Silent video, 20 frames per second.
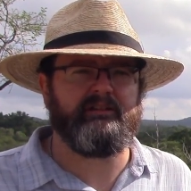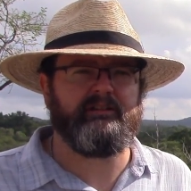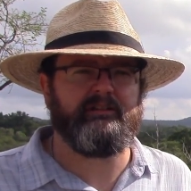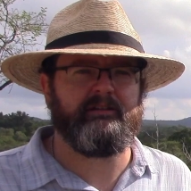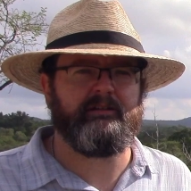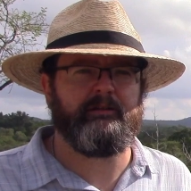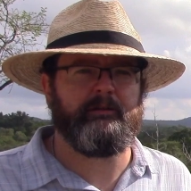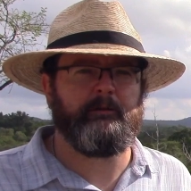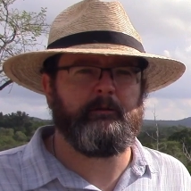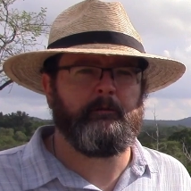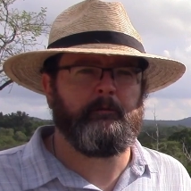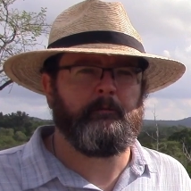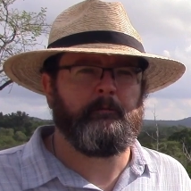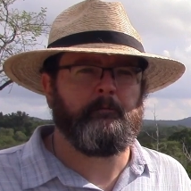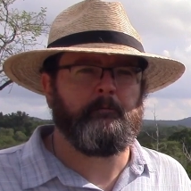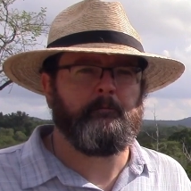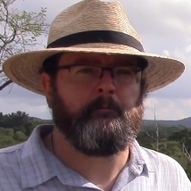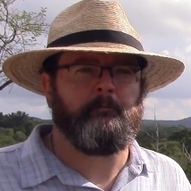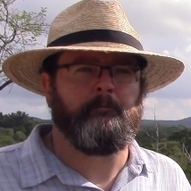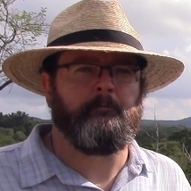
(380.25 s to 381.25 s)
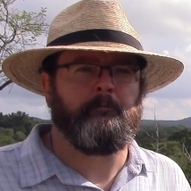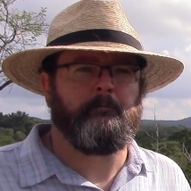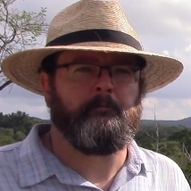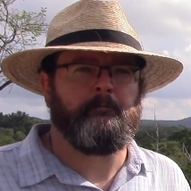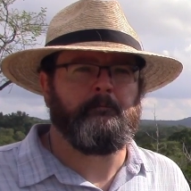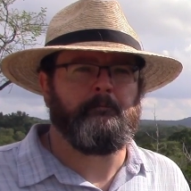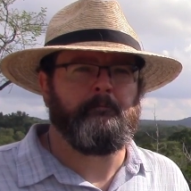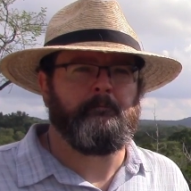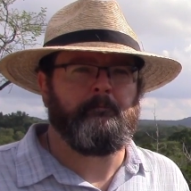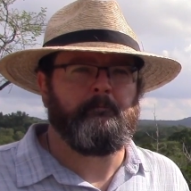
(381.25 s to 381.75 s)

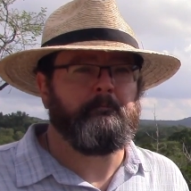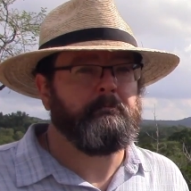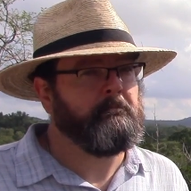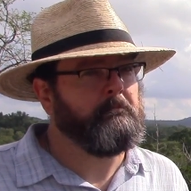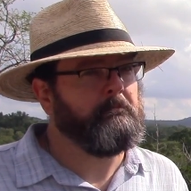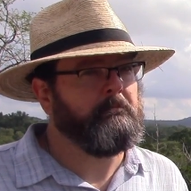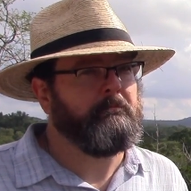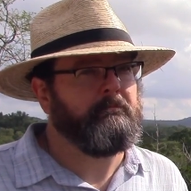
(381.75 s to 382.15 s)
No one is speaking in this clip.